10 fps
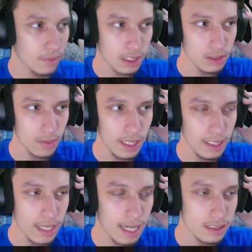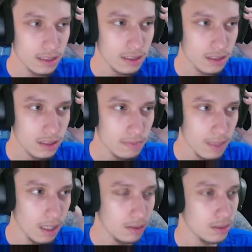It's raining ashes. The
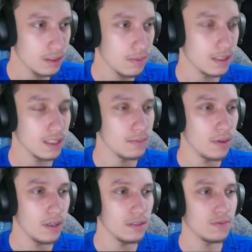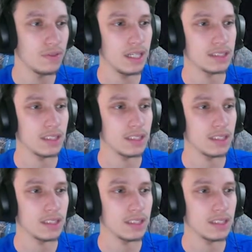smell, it smells like burning flesh.